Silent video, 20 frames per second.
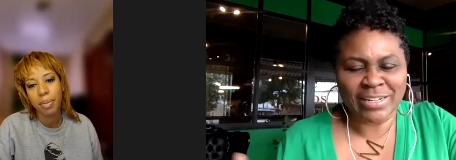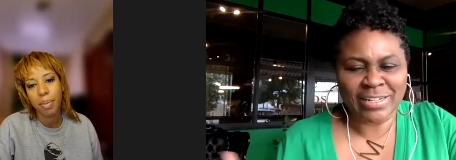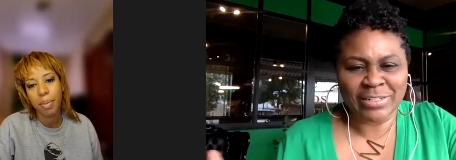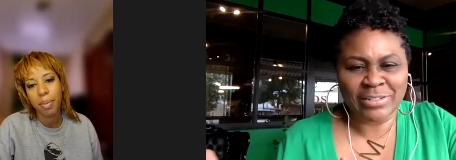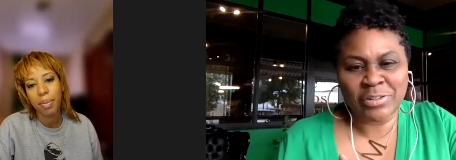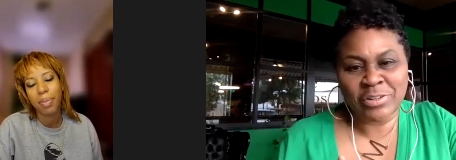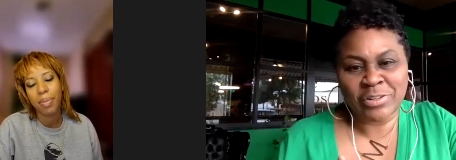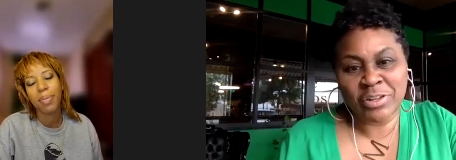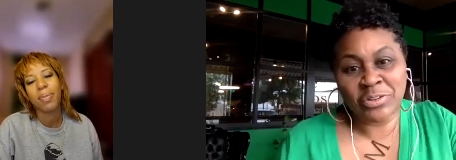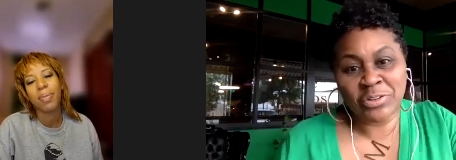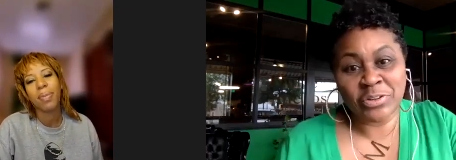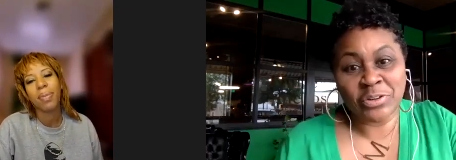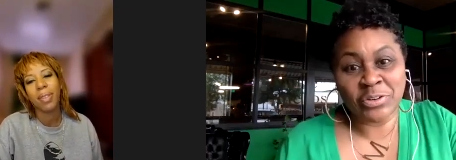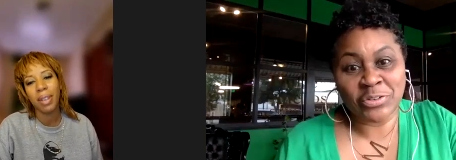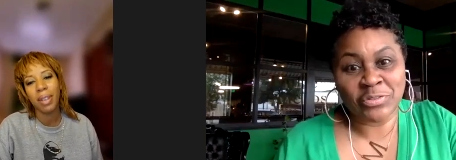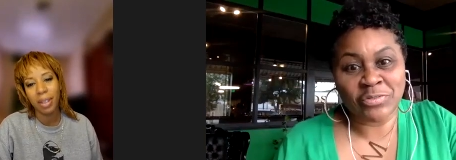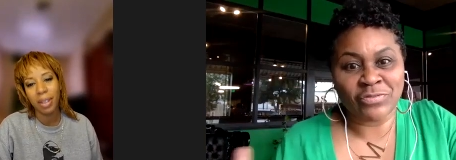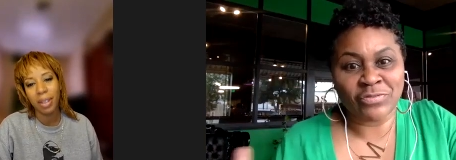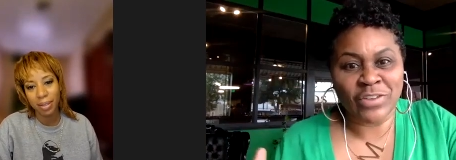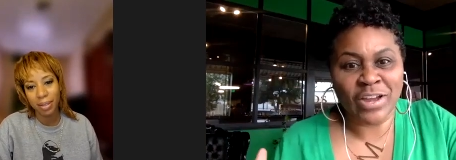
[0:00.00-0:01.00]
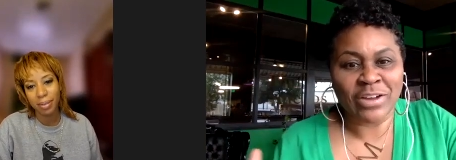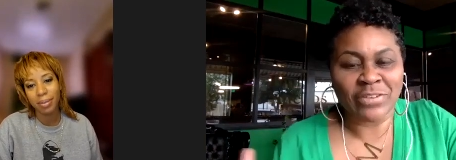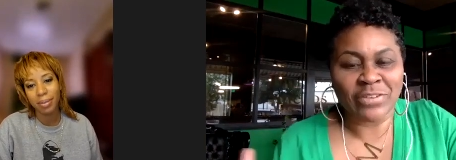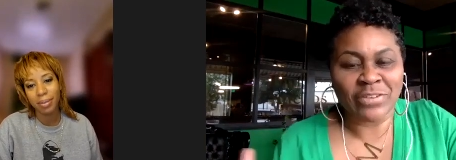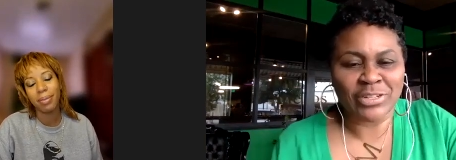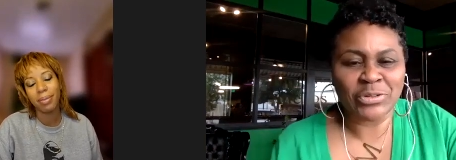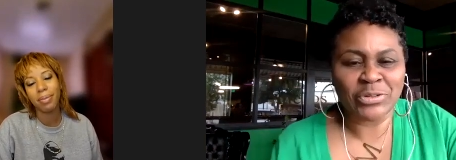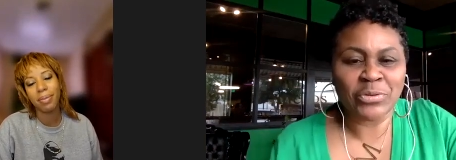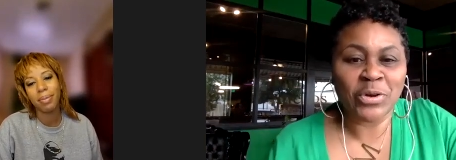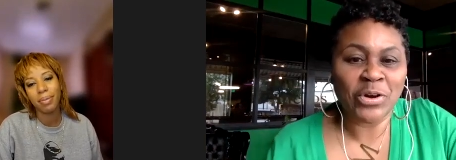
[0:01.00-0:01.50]
Speaker 1: and I, you know, found mm-hmm.
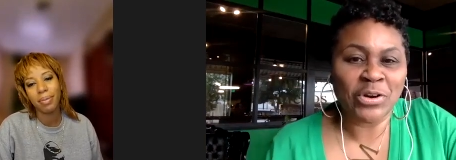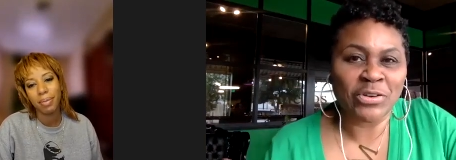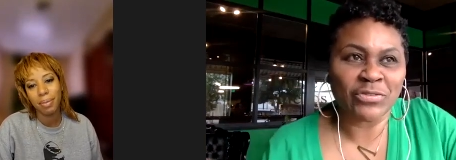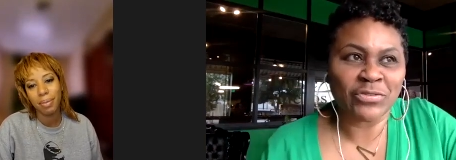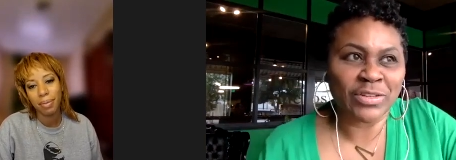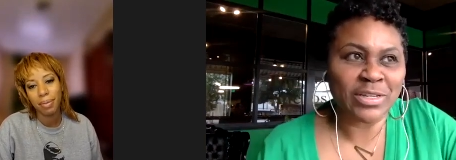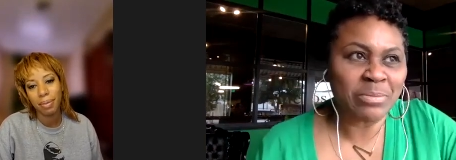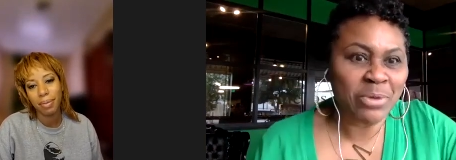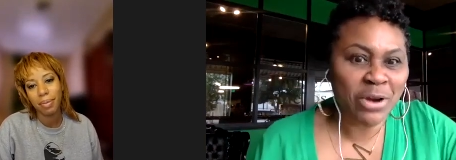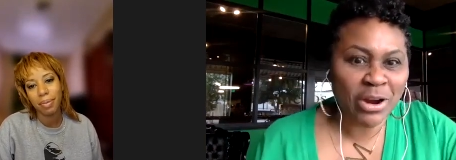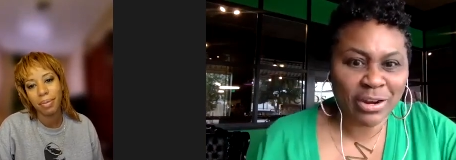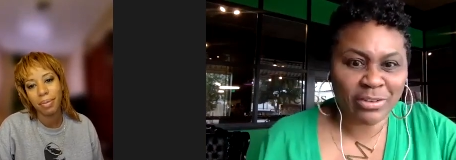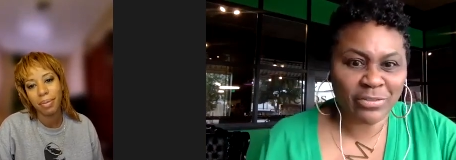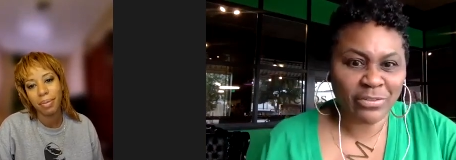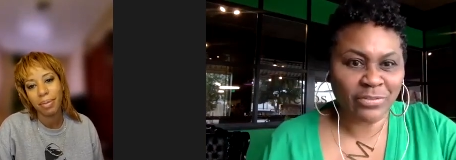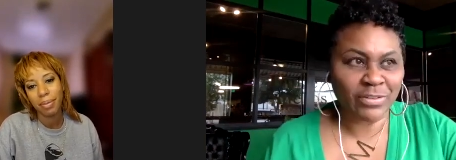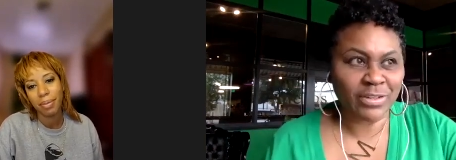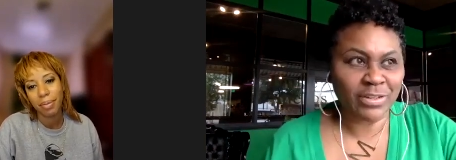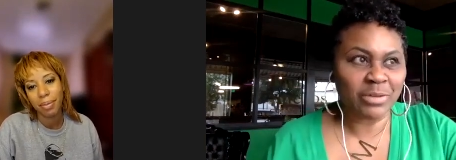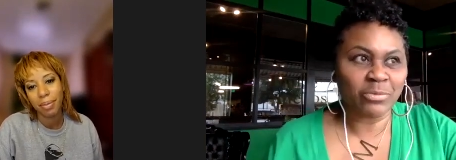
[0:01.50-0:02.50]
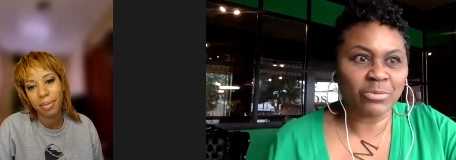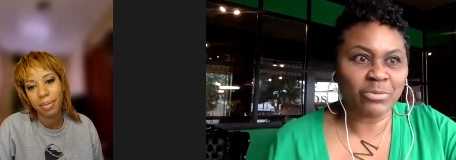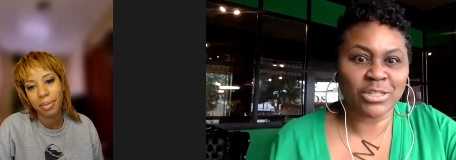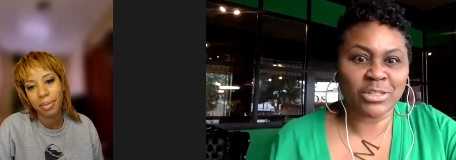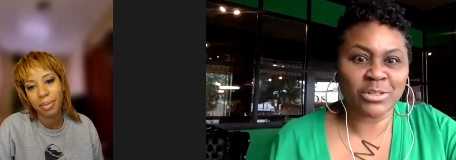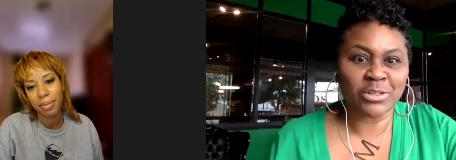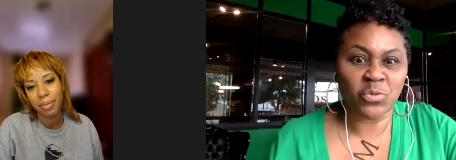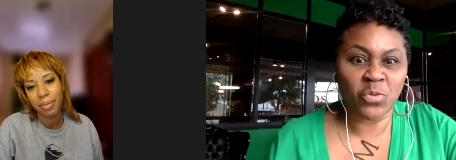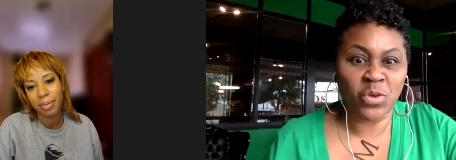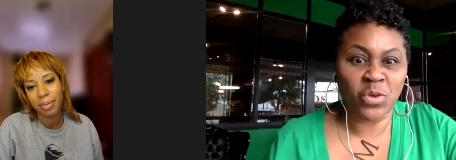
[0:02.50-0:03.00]
that you were on Flea Market Flip,
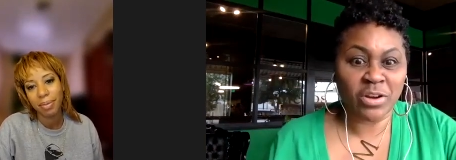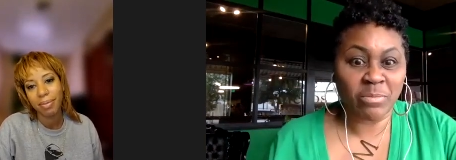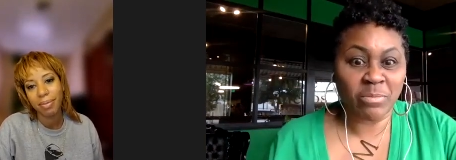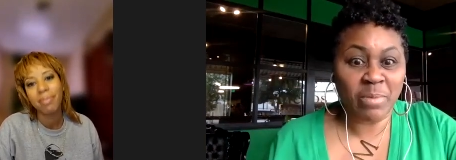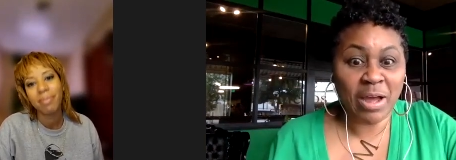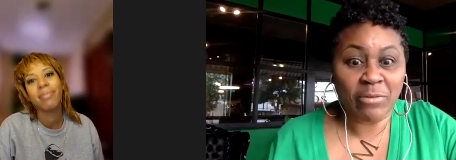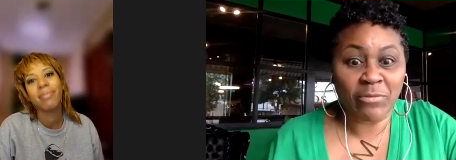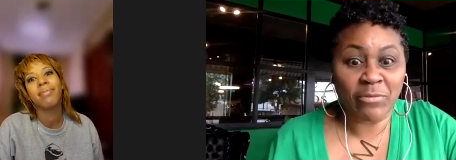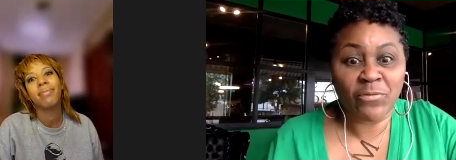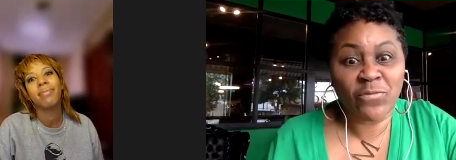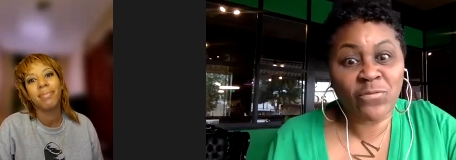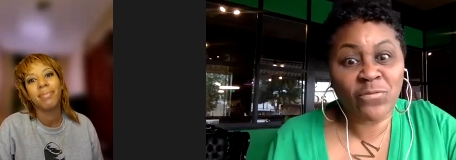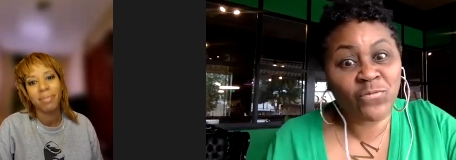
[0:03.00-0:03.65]
which is one of my